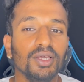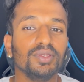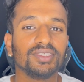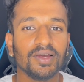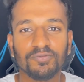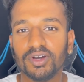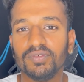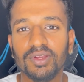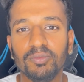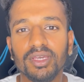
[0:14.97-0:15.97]
The step 1
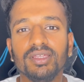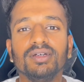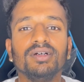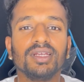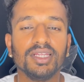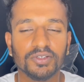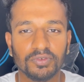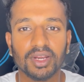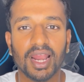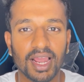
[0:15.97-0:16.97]
will be the release of
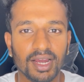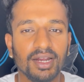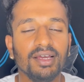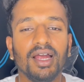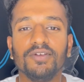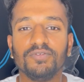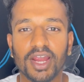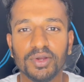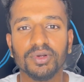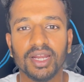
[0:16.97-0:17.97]
your rank card and
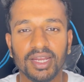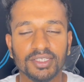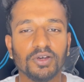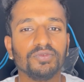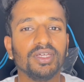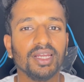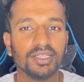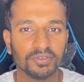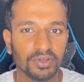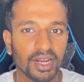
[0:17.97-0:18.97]
5 to 10 days of the
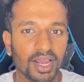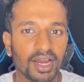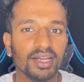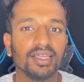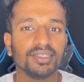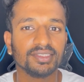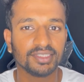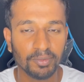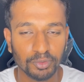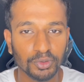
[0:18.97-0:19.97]
release of your rank card there is a
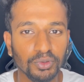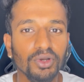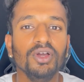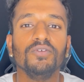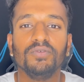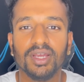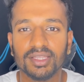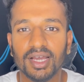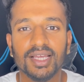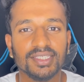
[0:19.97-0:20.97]
step 2 where
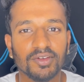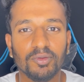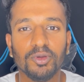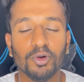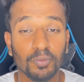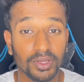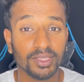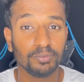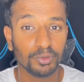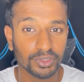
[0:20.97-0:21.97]
the ICAR will be opening
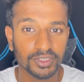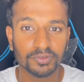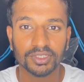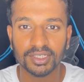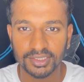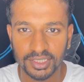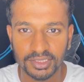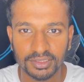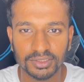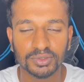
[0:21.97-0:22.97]
the portals for the
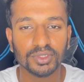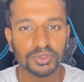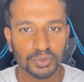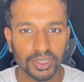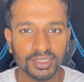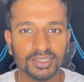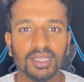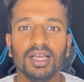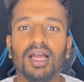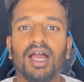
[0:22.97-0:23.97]
registrations to the students
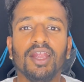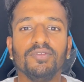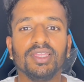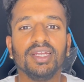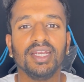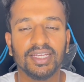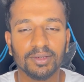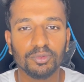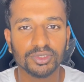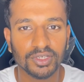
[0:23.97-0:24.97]
and with the
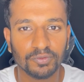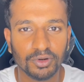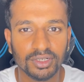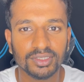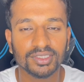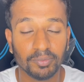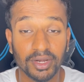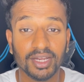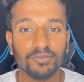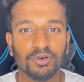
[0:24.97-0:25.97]
detailed brochure for
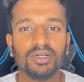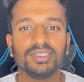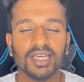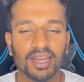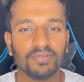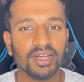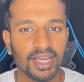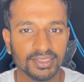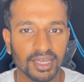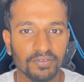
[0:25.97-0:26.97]
separately for JRF and
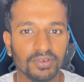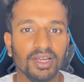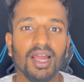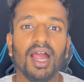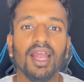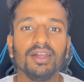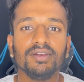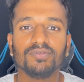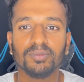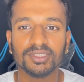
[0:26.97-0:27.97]
SRF
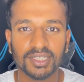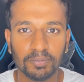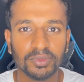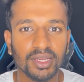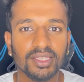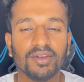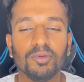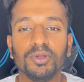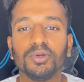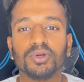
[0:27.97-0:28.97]
and from the step 3 there
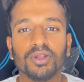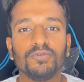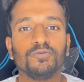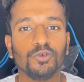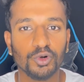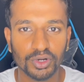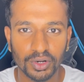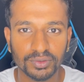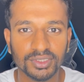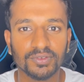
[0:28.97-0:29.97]
will be total of 4
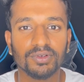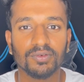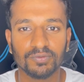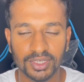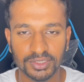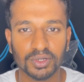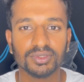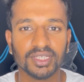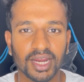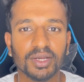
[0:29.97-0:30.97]
rounds first
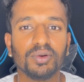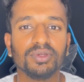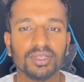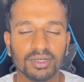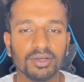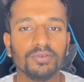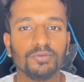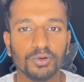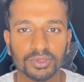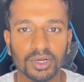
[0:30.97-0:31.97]
round second round third round
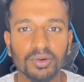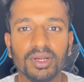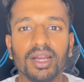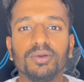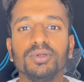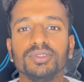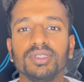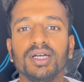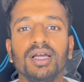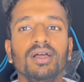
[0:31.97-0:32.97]
fourth round and also
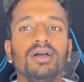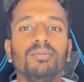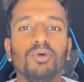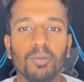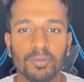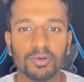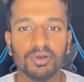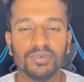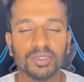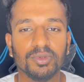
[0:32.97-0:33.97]
the mop up
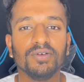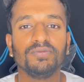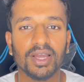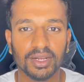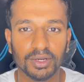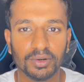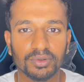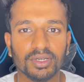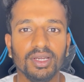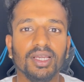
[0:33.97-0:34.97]
round which will be the final
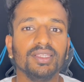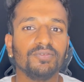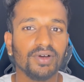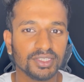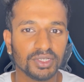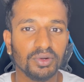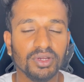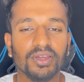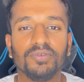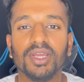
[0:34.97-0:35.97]
round in the first
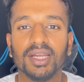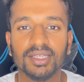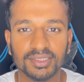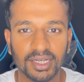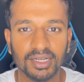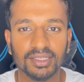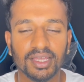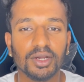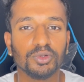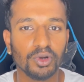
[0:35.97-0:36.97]
round if you get the seat
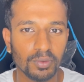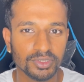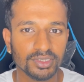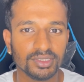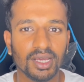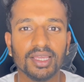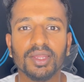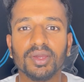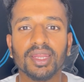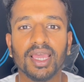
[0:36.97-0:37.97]
there are two options either
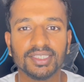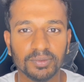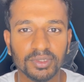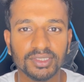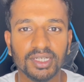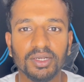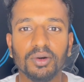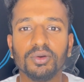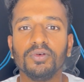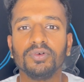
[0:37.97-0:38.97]
you can accept the seat
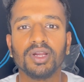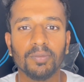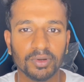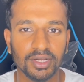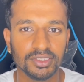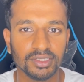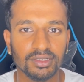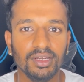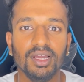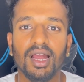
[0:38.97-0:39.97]
or go for
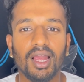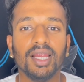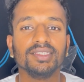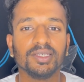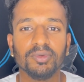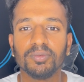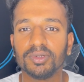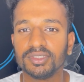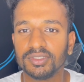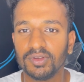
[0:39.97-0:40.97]
upgradation and similar
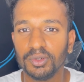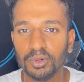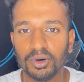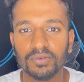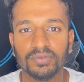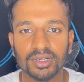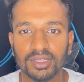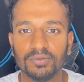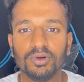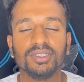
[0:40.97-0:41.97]
process will go on
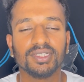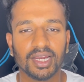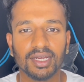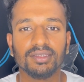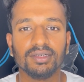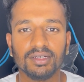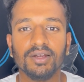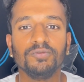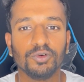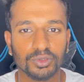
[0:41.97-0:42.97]
further for second, third
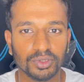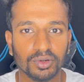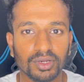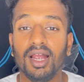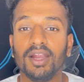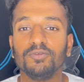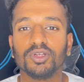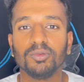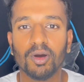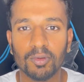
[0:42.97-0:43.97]
and fourth round. And
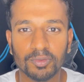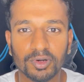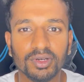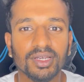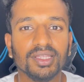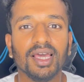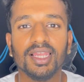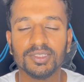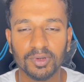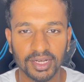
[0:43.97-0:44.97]
for the mop-up round, the
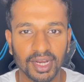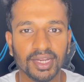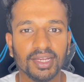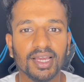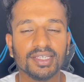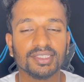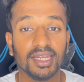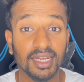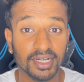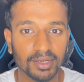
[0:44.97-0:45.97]
eligibility criteria is
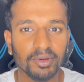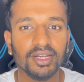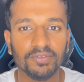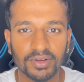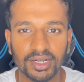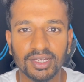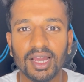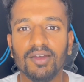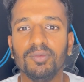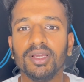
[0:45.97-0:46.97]
little bit different.
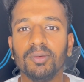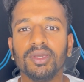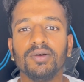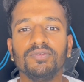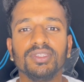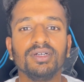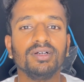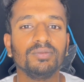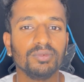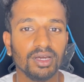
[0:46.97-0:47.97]
I will be coming up with
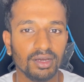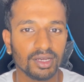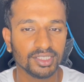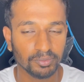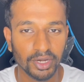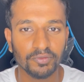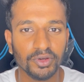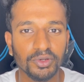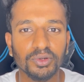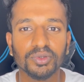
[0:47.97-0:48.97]
a, separate
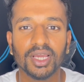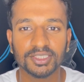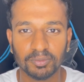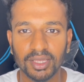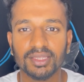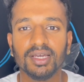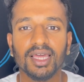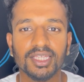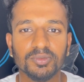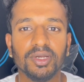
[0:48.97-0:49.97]
video to explain the
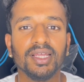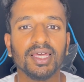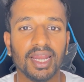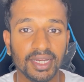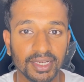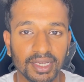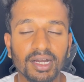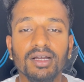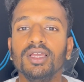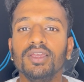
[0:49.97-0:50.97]
eligibility
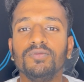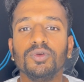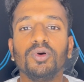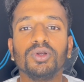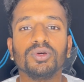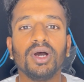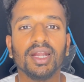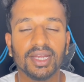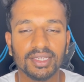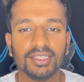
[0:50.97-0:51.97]
criteria if you want to
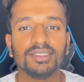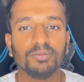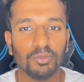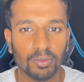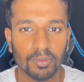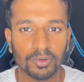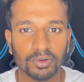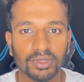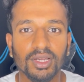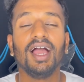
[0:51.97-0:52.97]
attend this mop-up
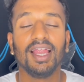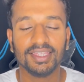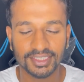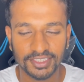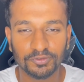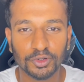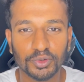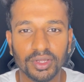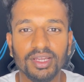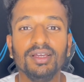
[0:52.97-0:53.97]
round. And that's it for
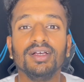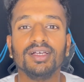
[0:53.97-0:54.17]
today.